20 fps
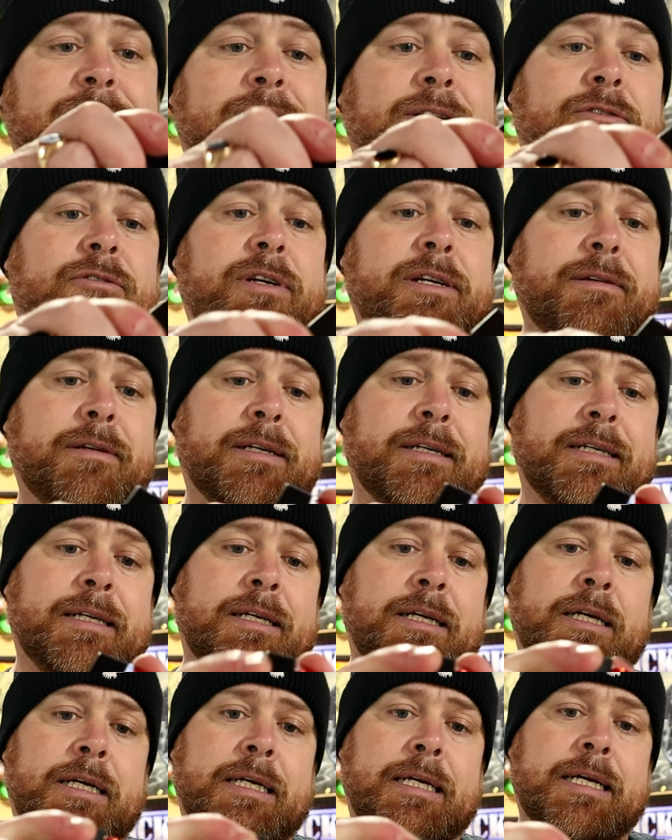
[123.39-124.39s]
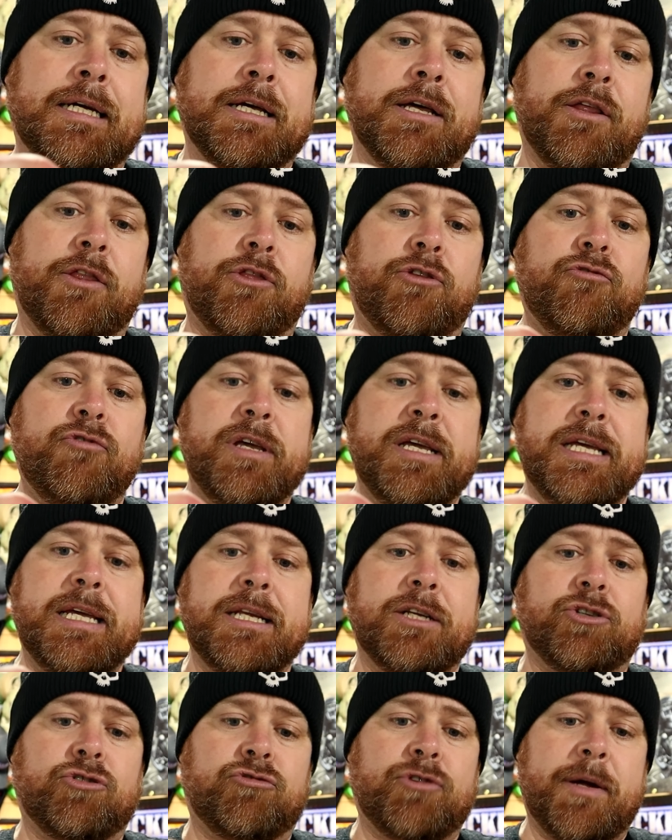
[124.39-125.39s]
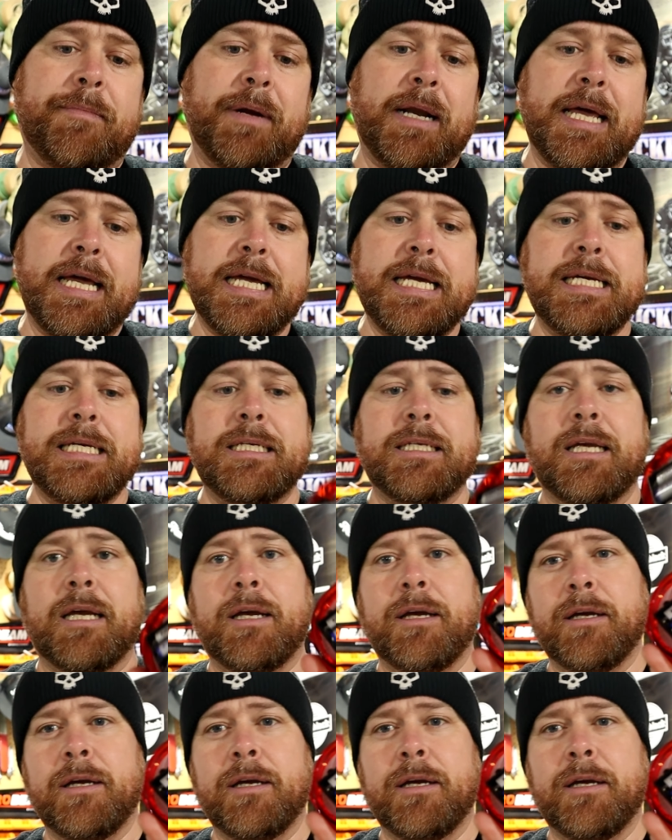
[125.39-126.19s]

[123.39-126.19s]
All right, 3 AAAs,